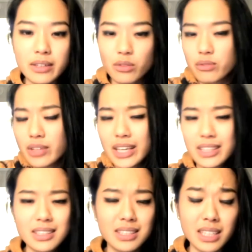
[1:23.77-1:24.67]
of
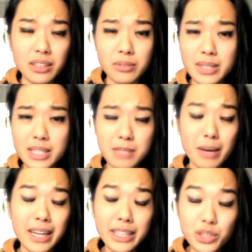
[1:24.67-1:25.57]
like the d3
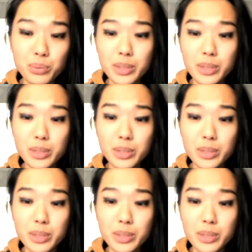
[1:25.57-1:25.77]
Spanish,